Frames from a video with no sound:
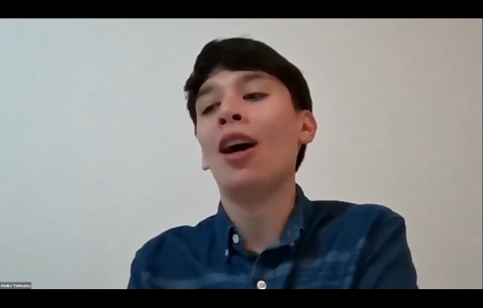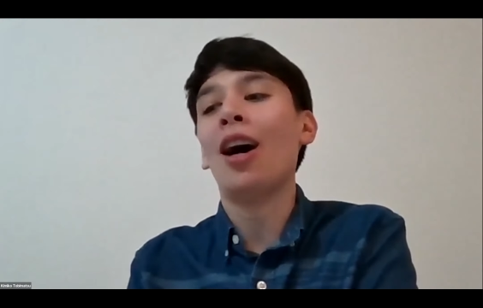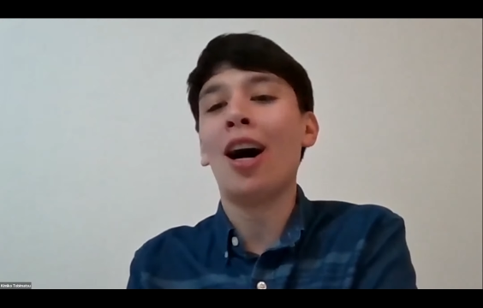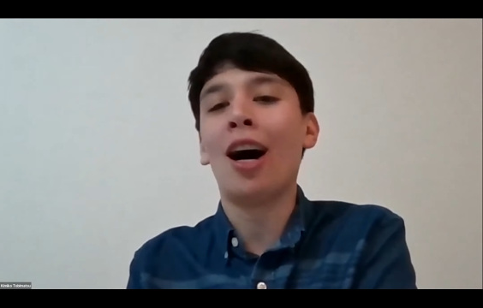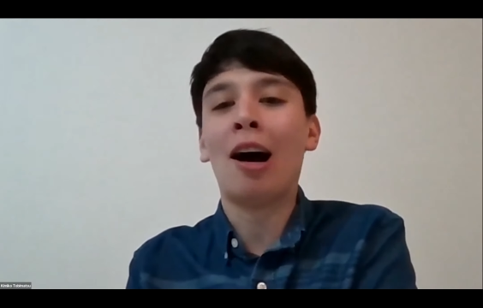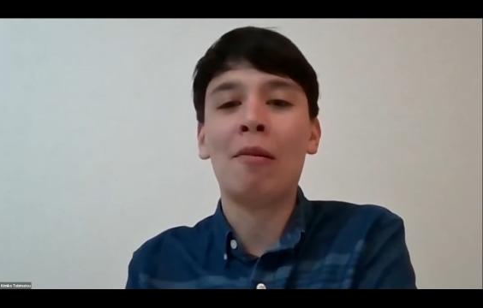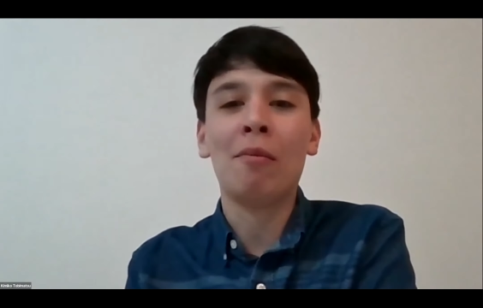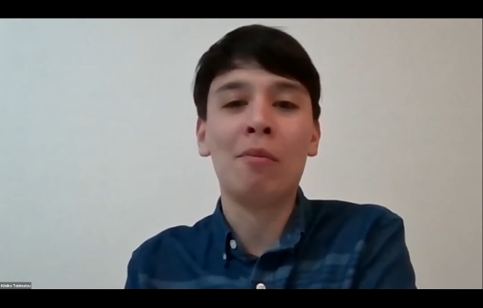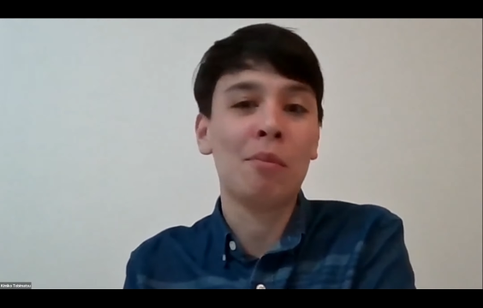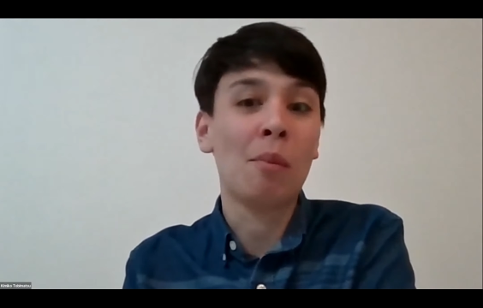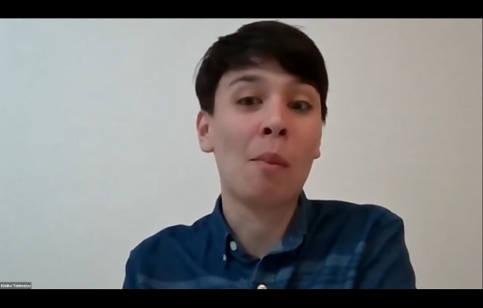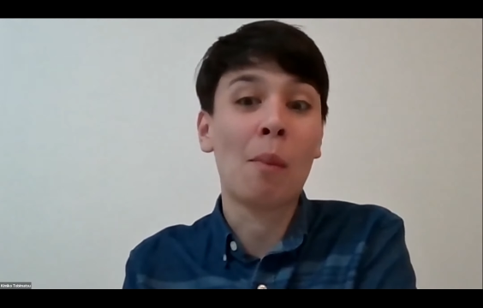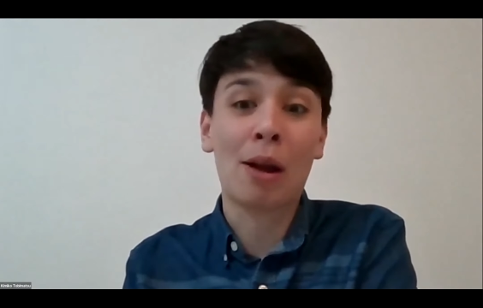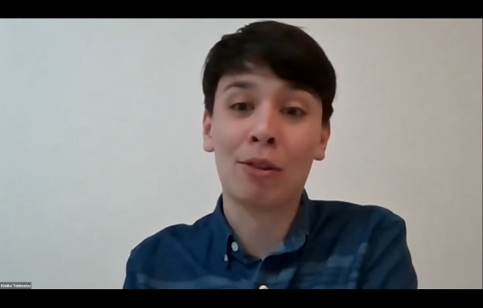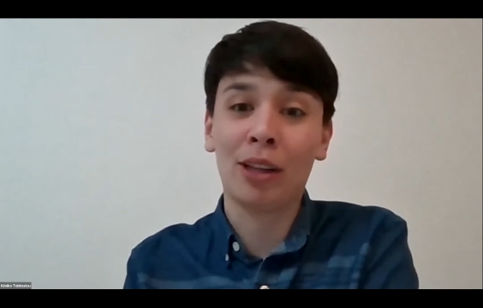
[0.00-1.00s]

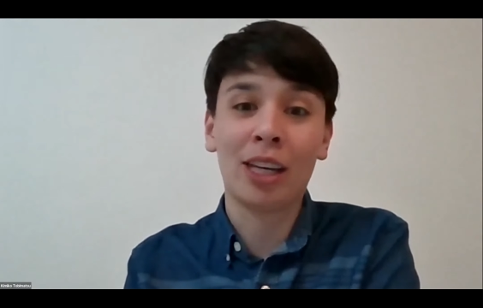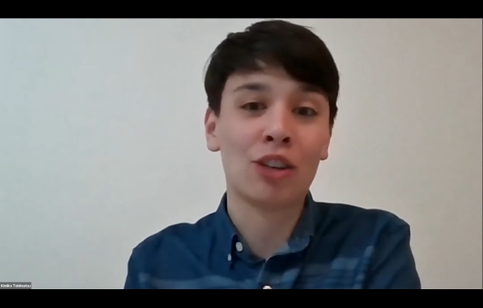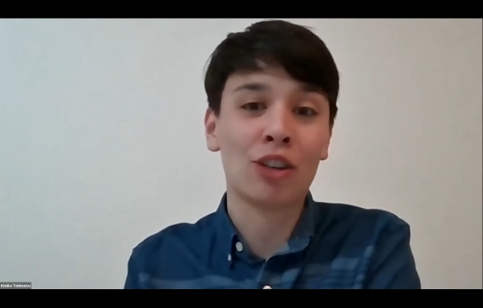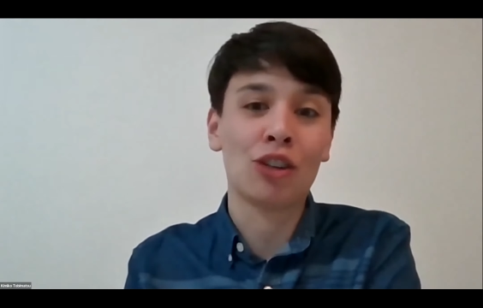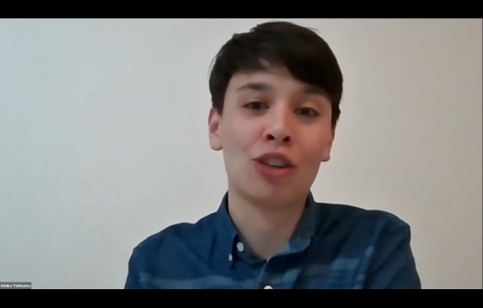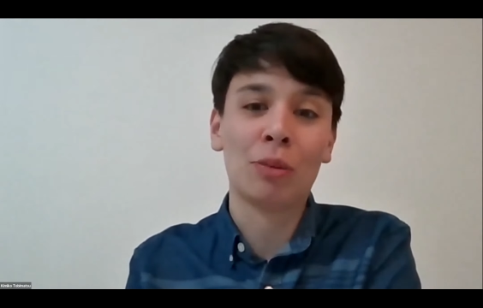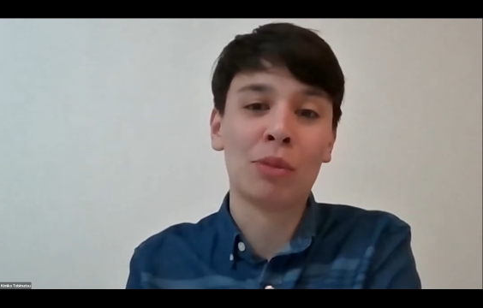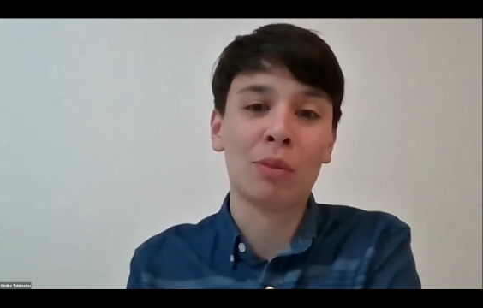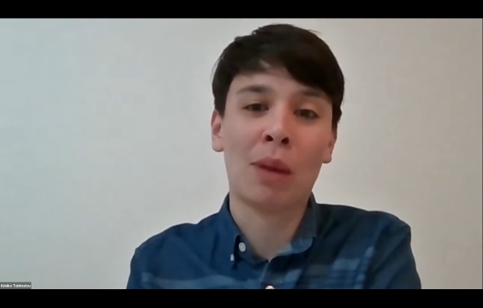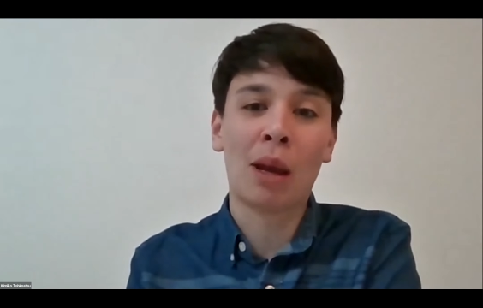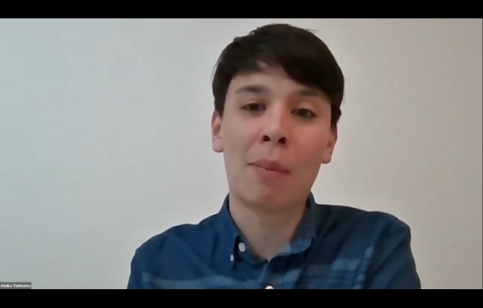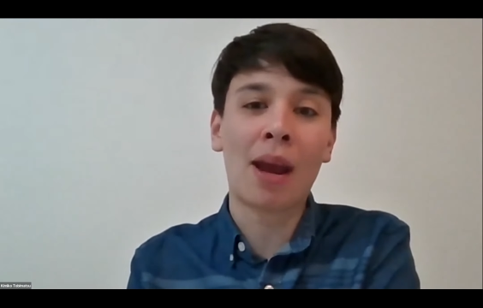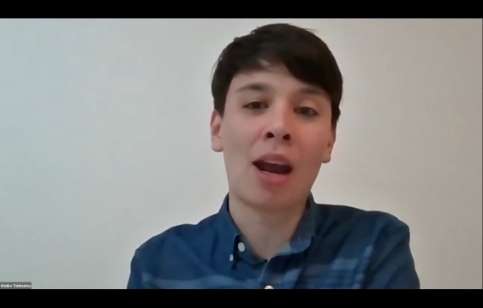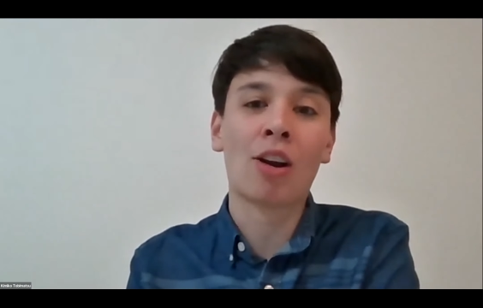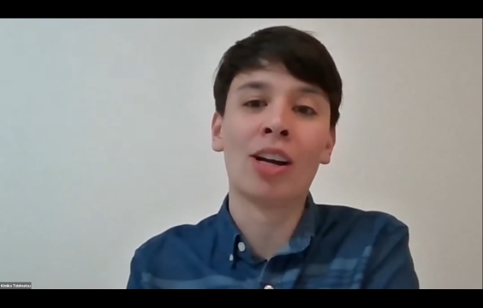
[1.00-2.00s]
my relationship to
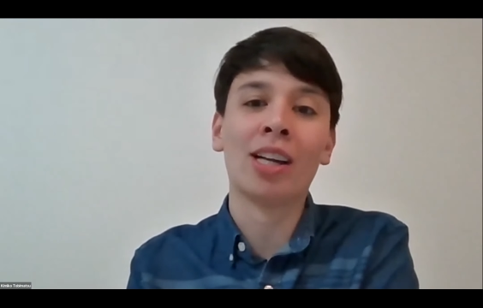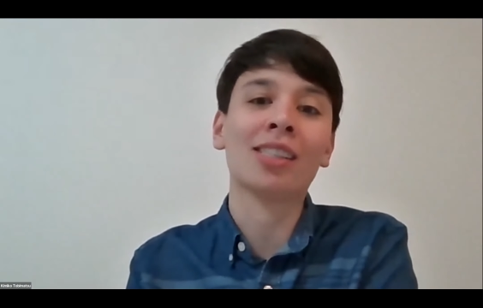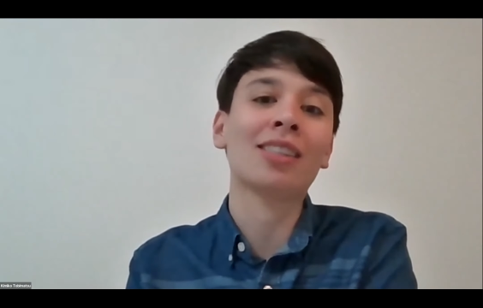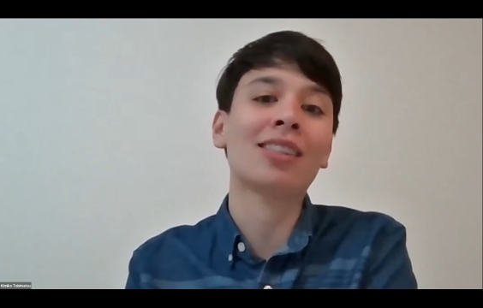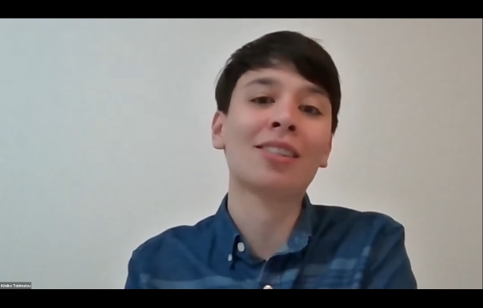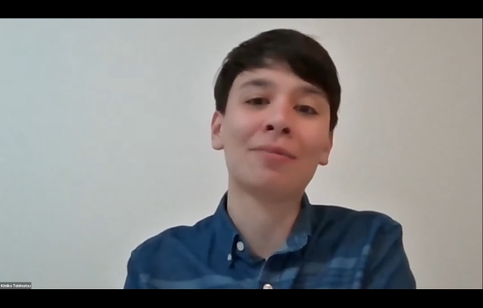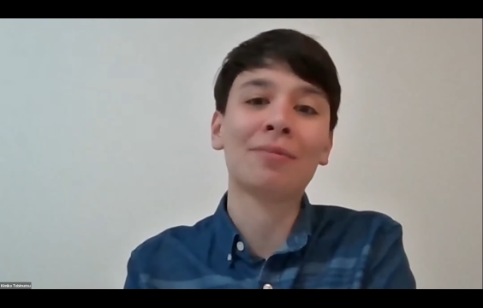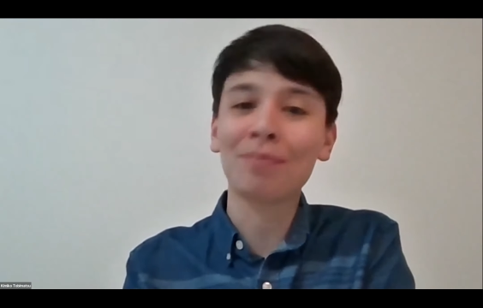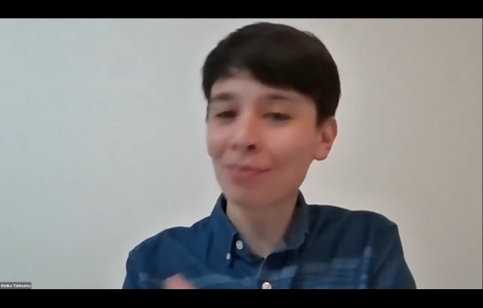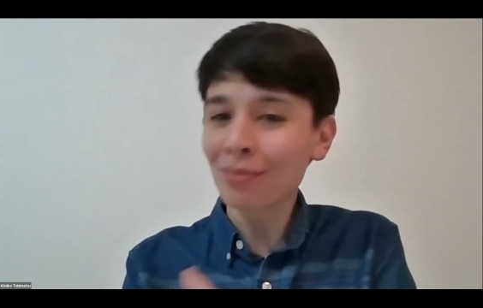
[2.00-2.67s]
my parents